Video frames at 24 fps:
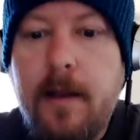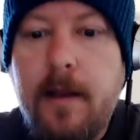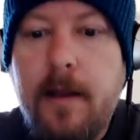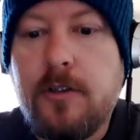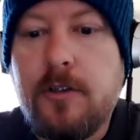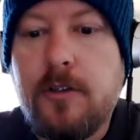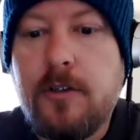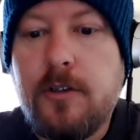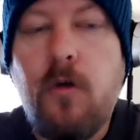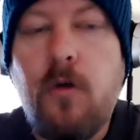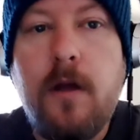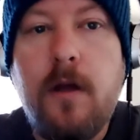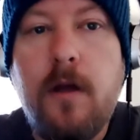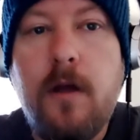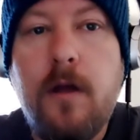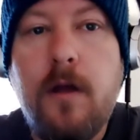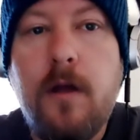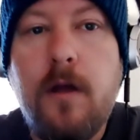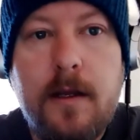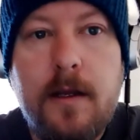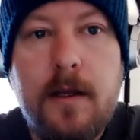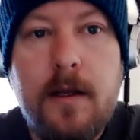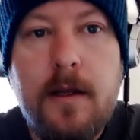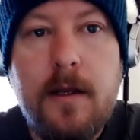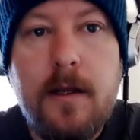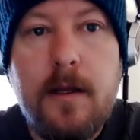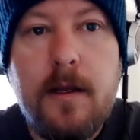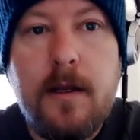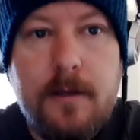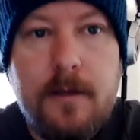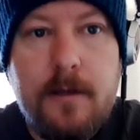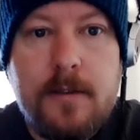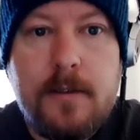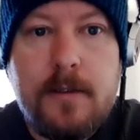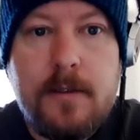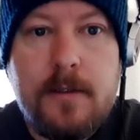just coordinating it
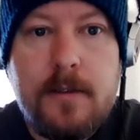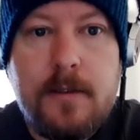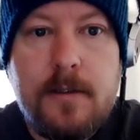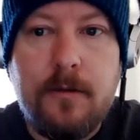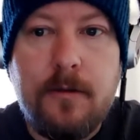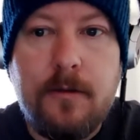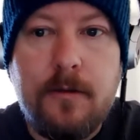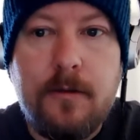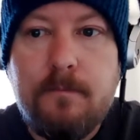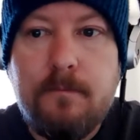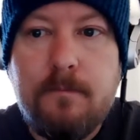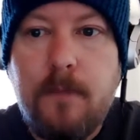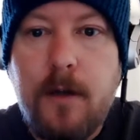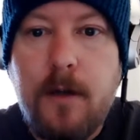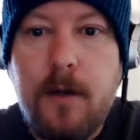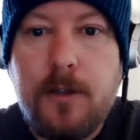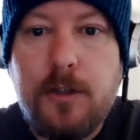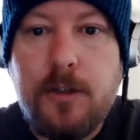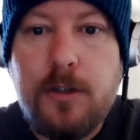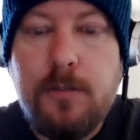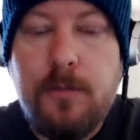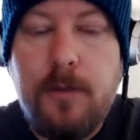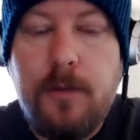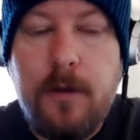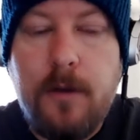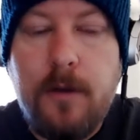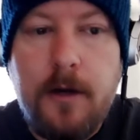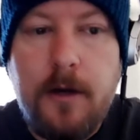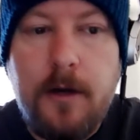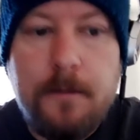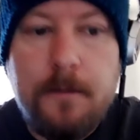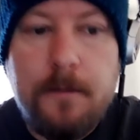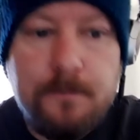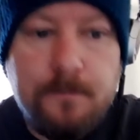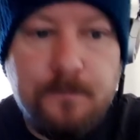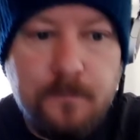gets a little much,
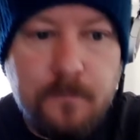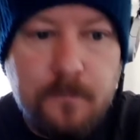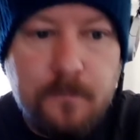but